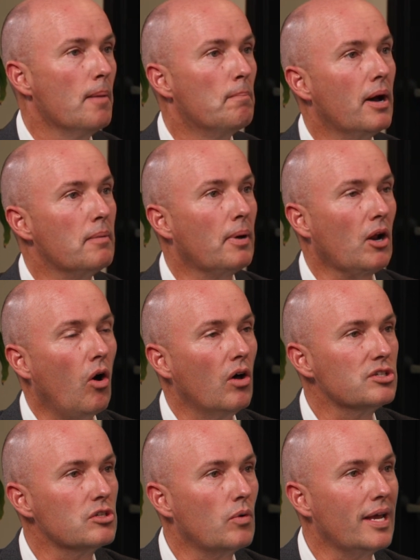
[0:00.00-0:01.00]
but
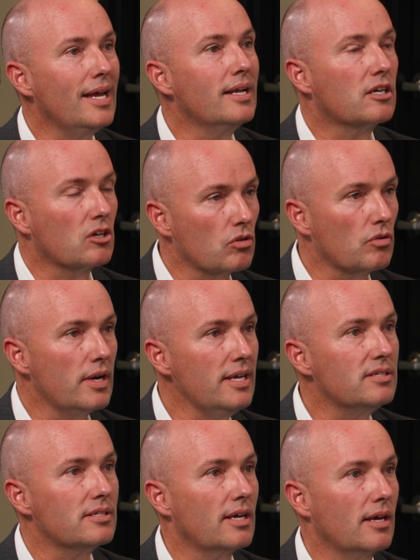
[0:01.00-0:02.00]
also
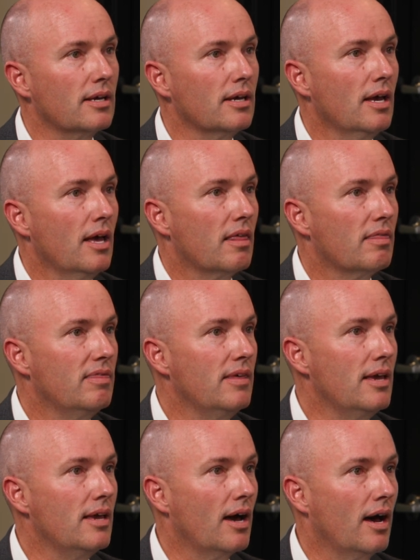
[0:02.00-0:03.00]
increasing
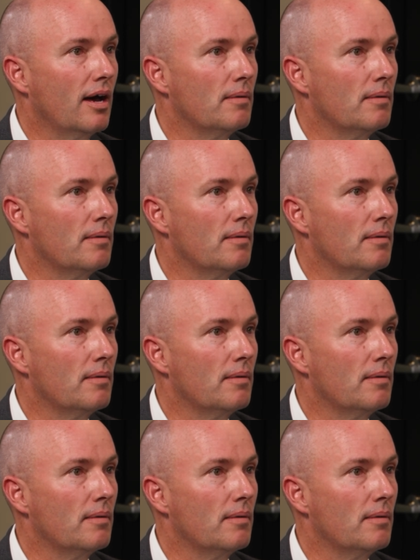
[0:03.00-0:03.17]
the